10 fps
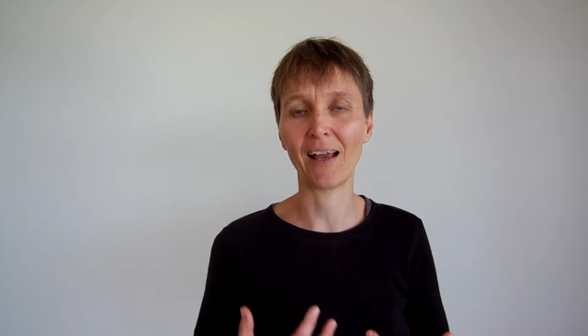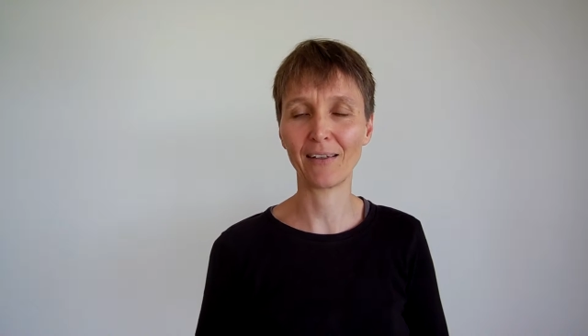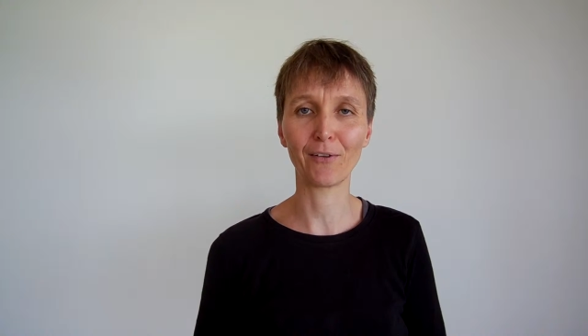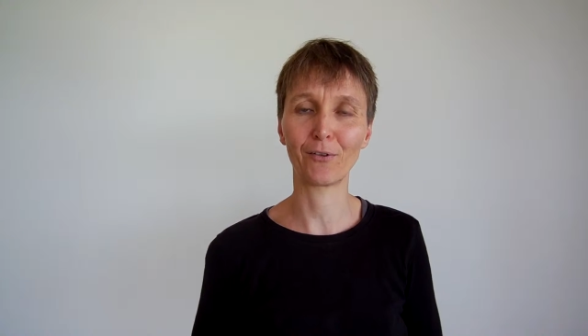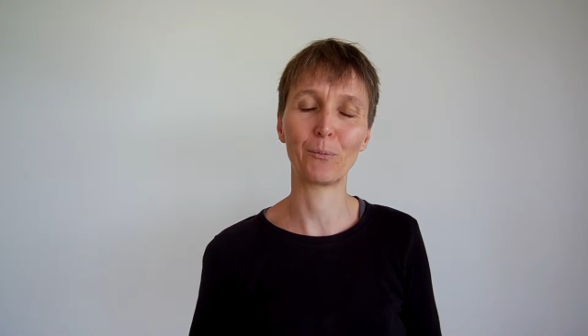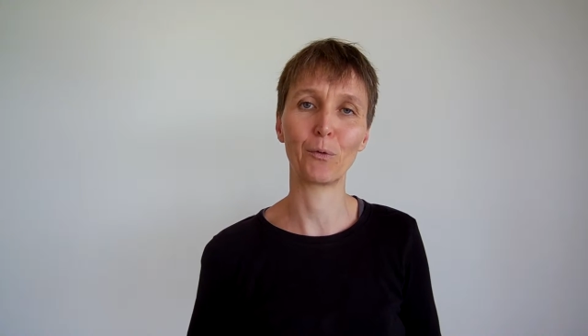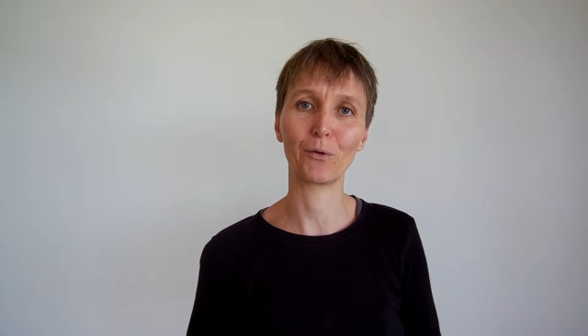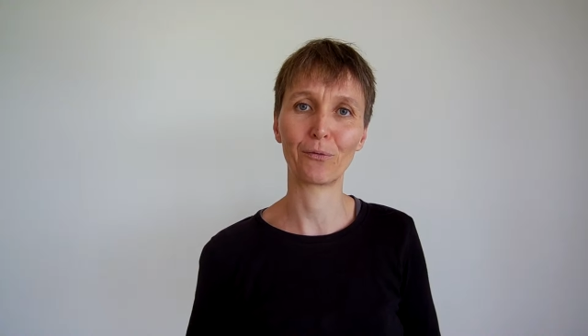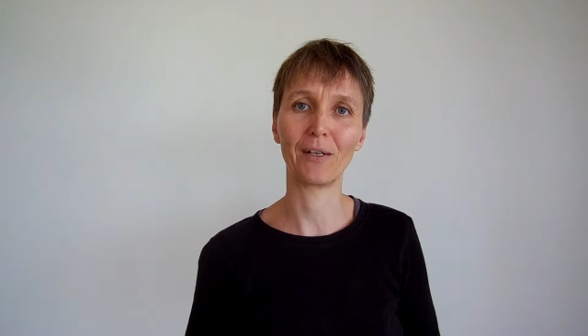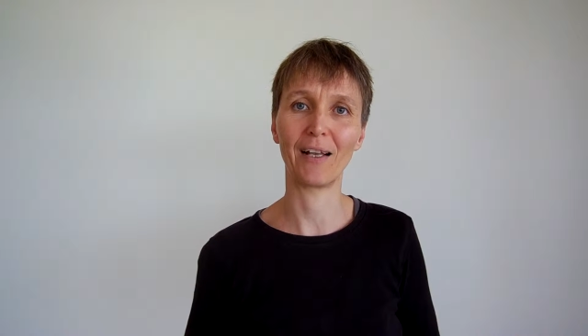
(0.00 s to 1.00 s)
and your
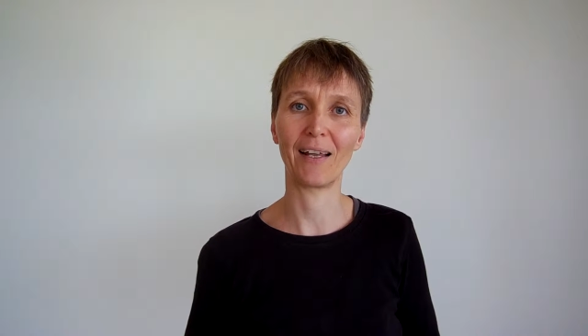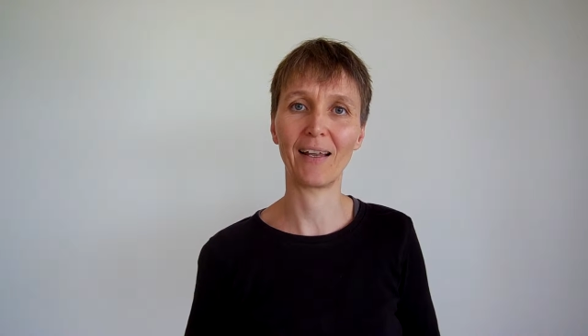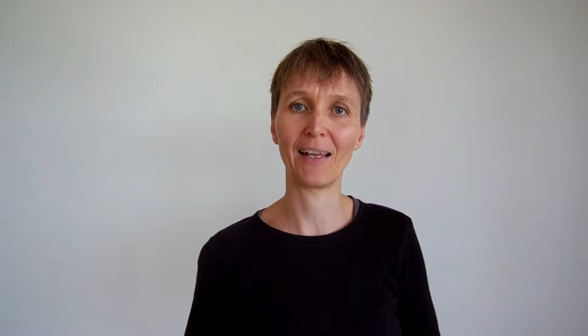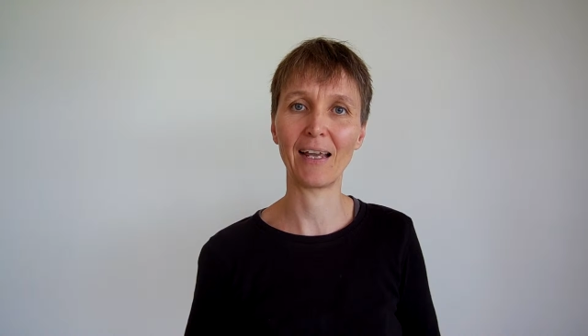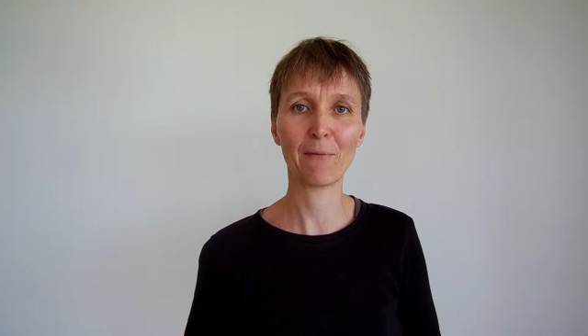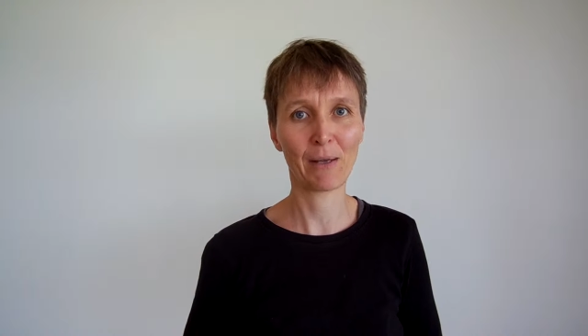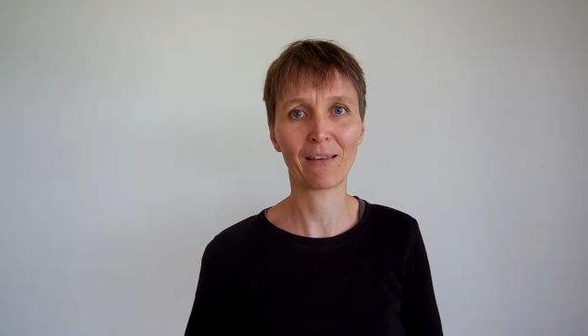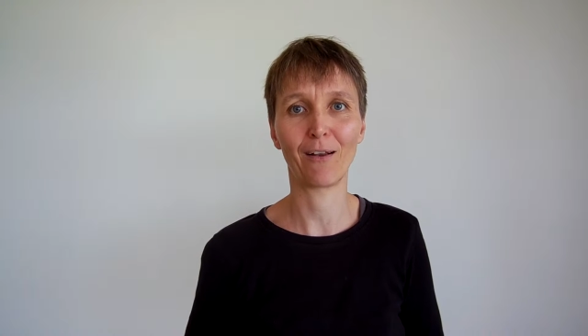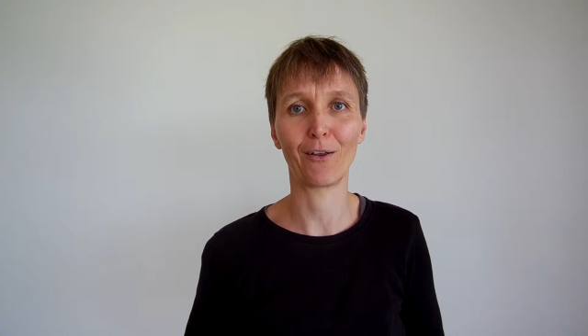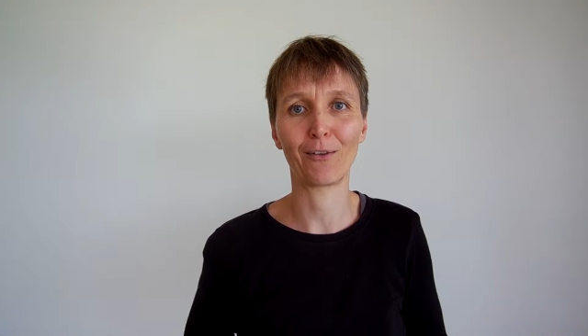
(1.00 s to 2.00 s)
support, really. It
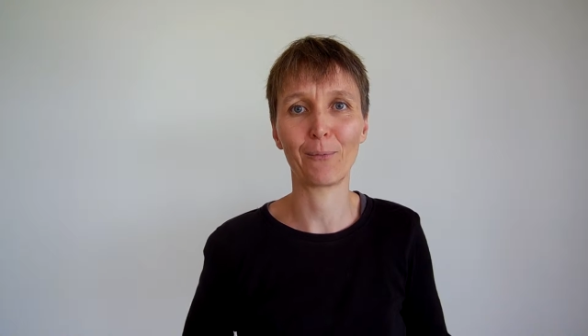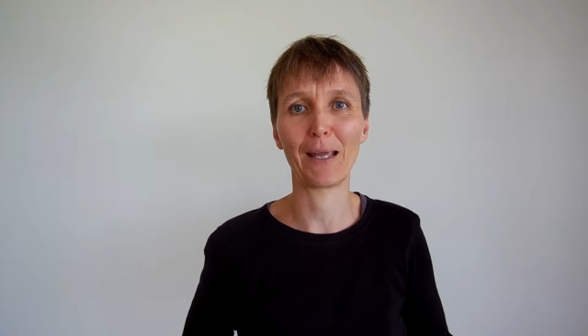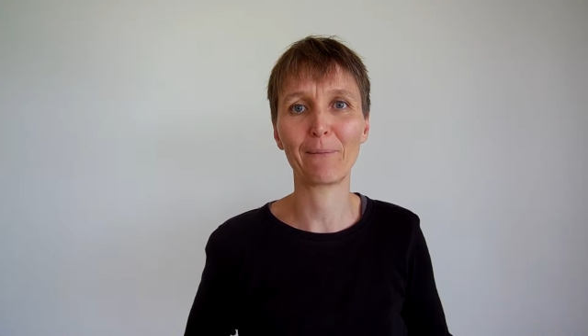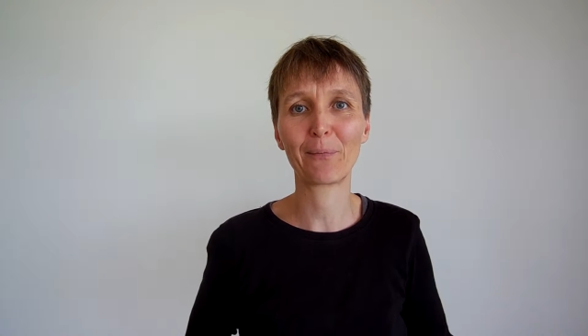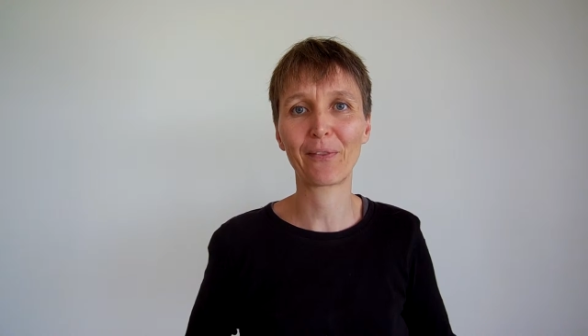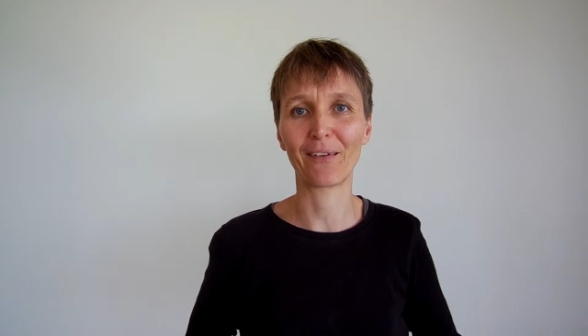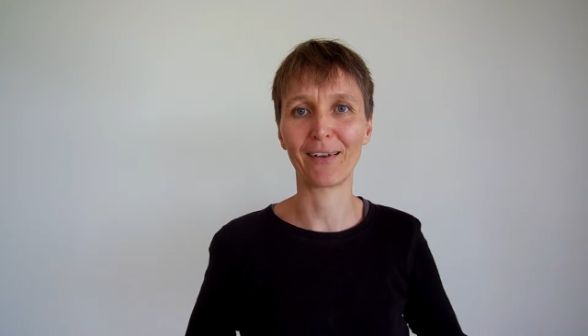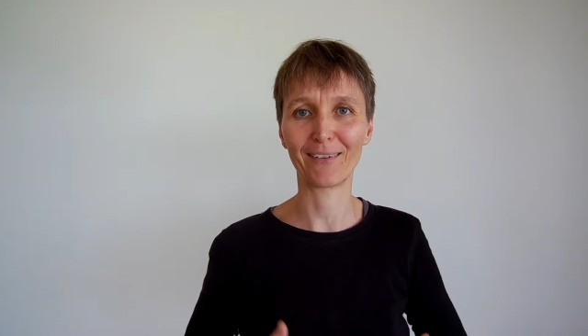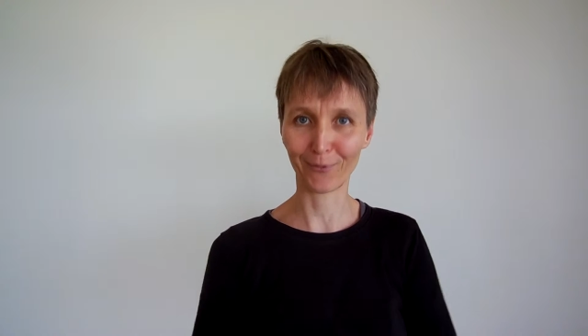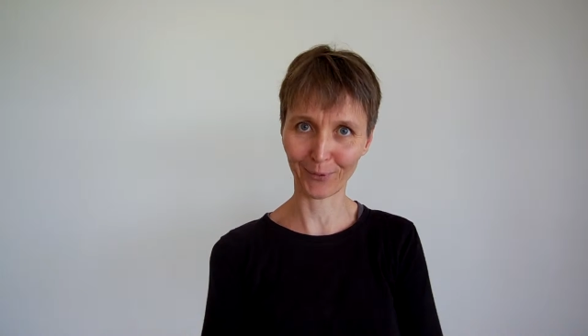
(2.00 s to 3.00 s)
means a lot to me. So
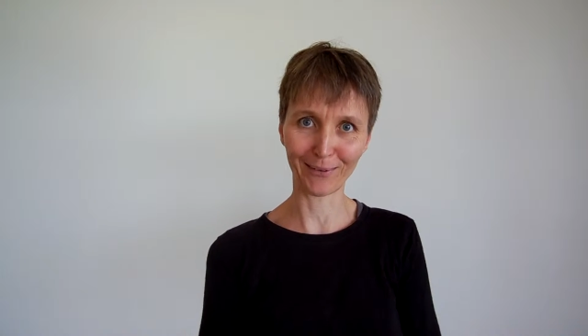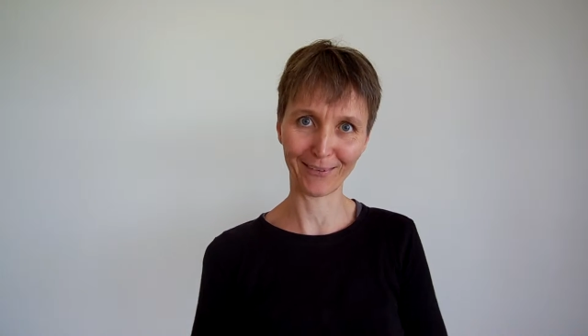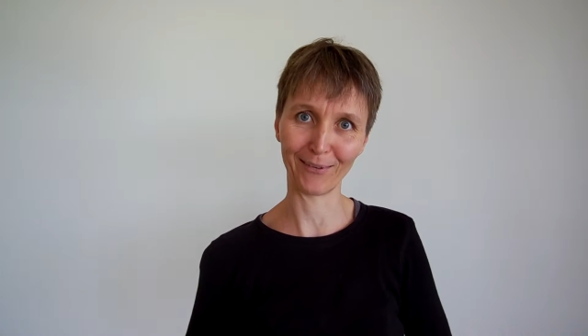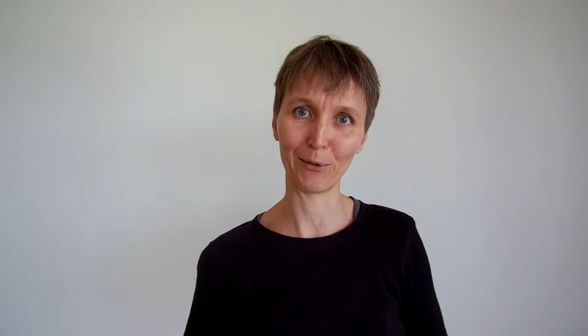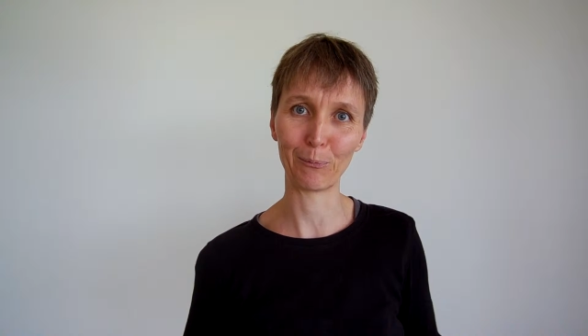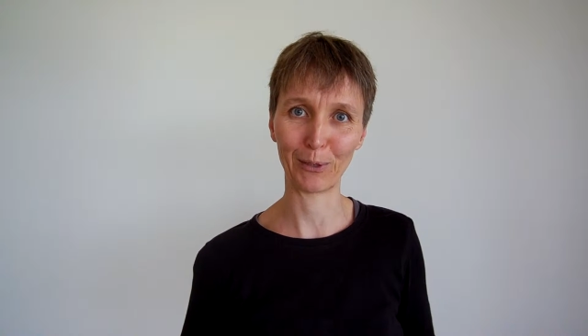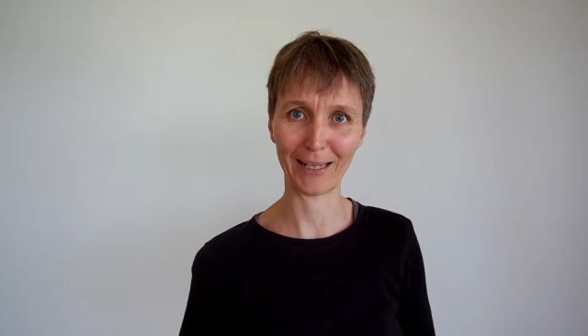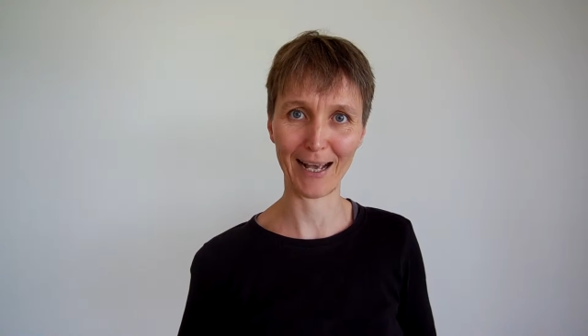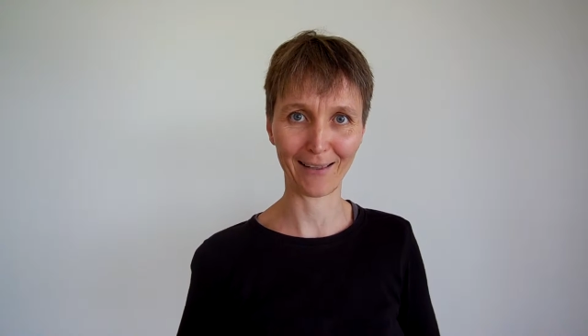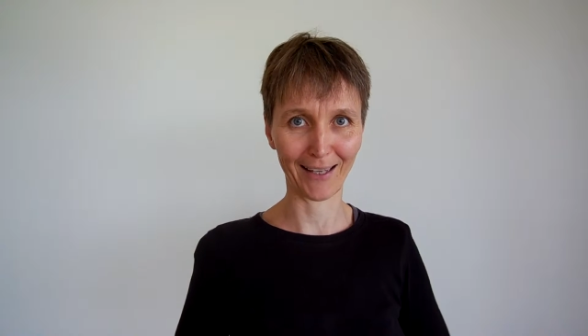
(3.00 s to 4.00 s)
I just wanted to put
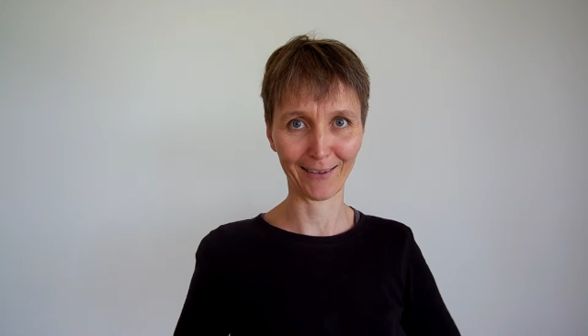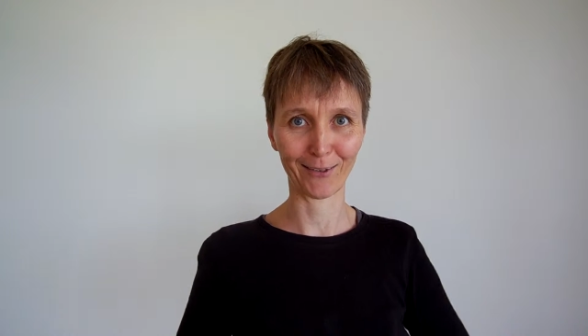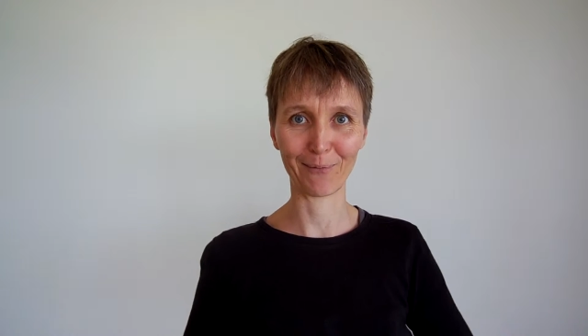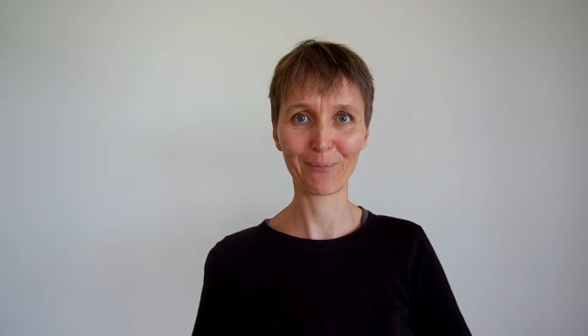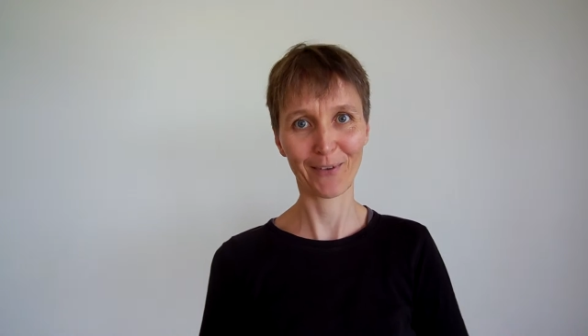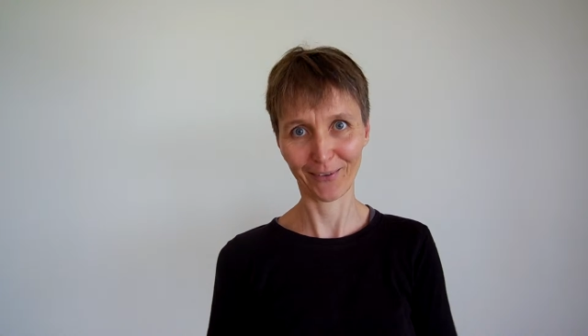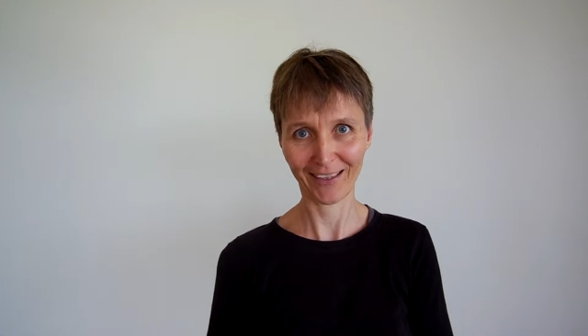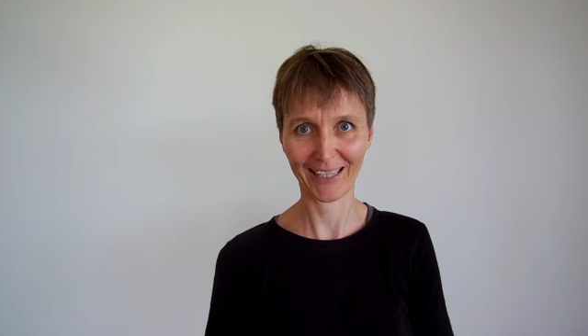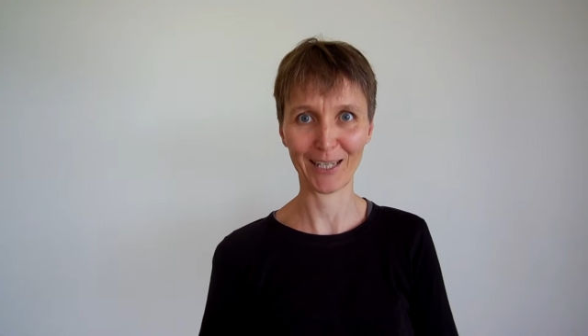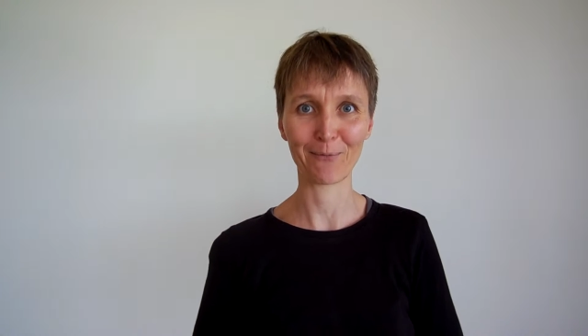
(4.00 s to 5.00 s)
that out there too. So
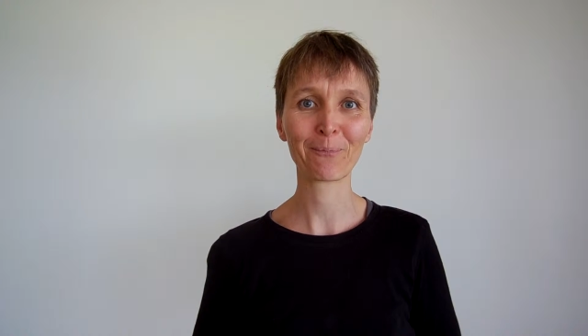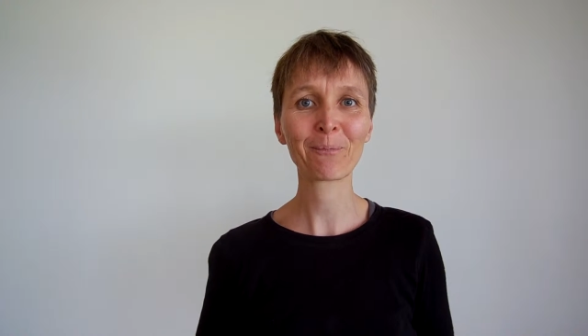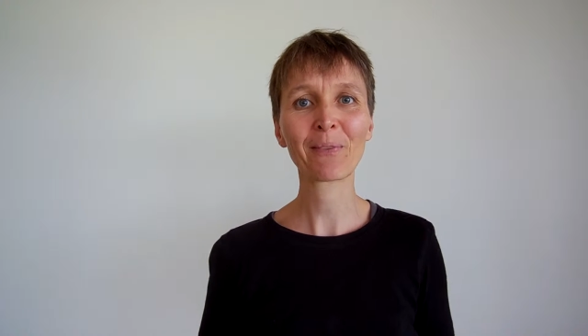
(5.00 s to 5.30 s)
thank you.